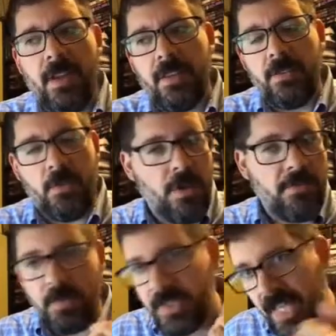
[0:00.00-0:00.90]

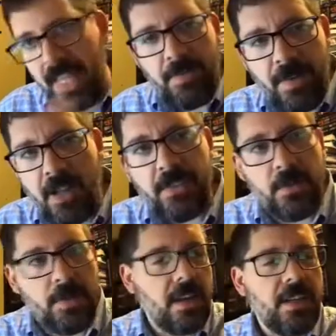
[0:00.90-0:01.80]
whoever we send that file to
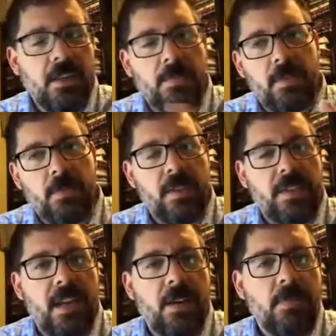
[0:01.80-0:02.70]
would unencrypt it with
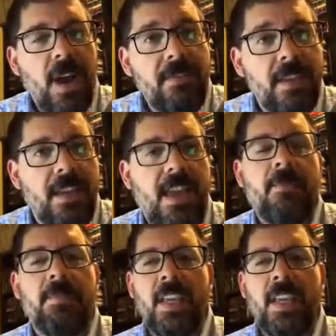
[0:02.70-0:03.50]
their private key.